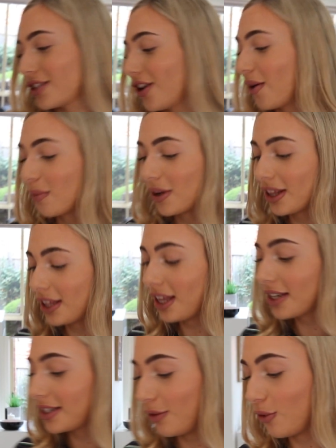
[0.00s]
so I'm gonna let
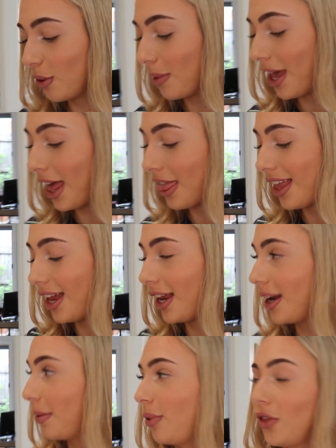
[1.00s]
that sit for a bit and
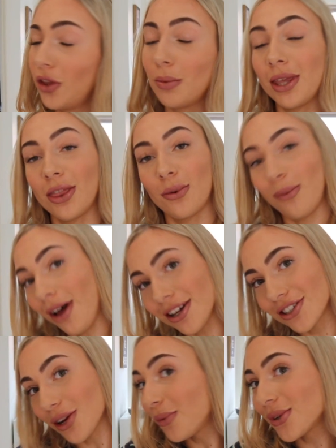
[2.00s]
then put them in the
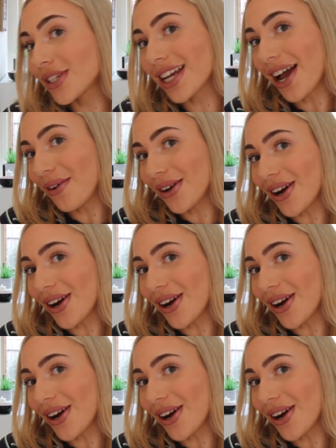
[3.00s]
wash, and we'll see how it